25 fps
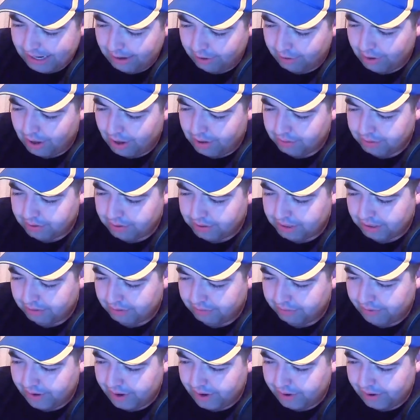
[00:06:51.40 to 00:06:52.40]
around
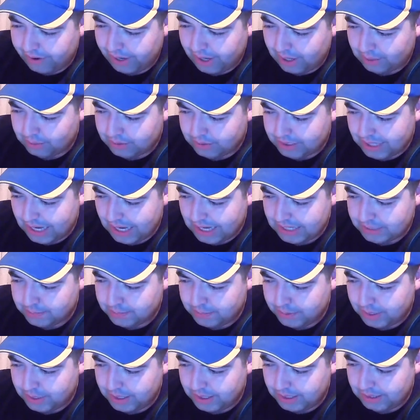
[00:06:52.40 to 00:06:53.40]
Fairyhouse has
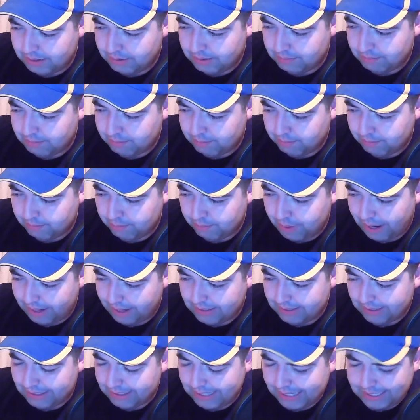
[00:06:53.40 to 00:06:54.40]
been
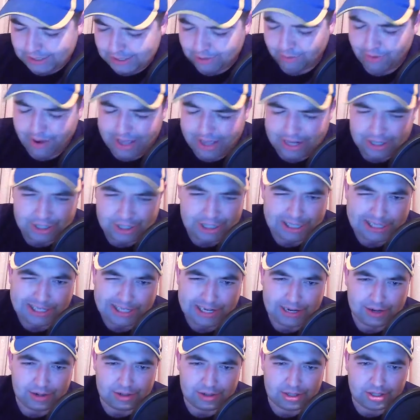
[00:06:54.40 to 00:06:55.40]
practically torrential
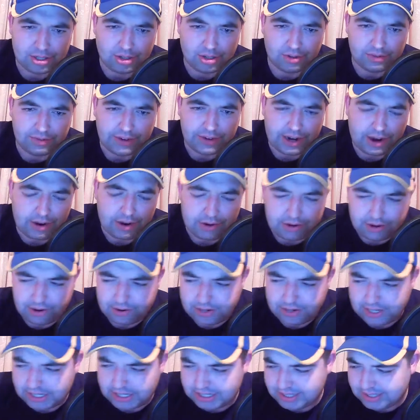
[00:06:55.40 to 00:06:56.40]
there so far there
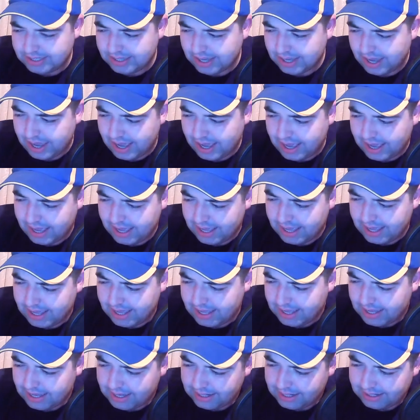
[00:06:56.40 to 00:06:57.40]

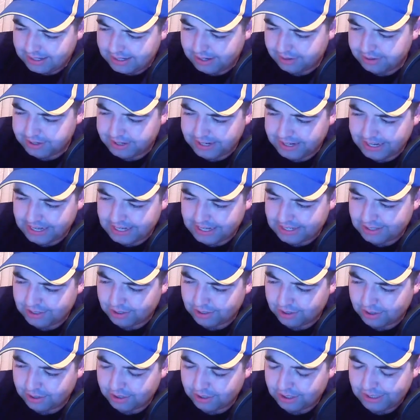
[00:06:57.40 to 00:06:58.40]
today.
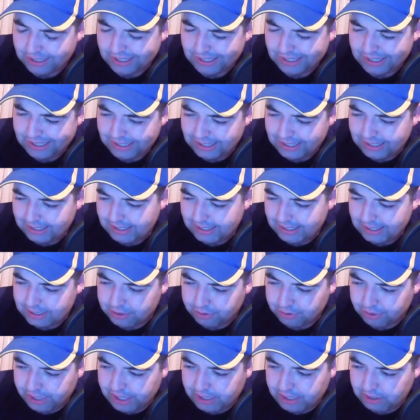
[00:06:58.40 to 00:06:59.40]
So it's
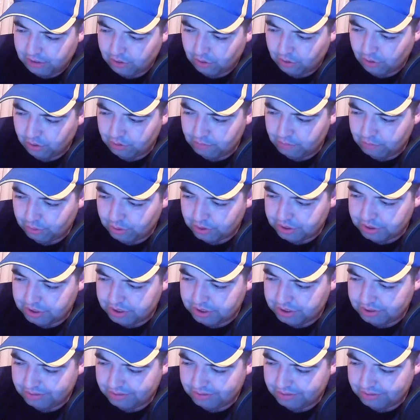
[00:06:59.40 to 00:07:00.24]
reading good, but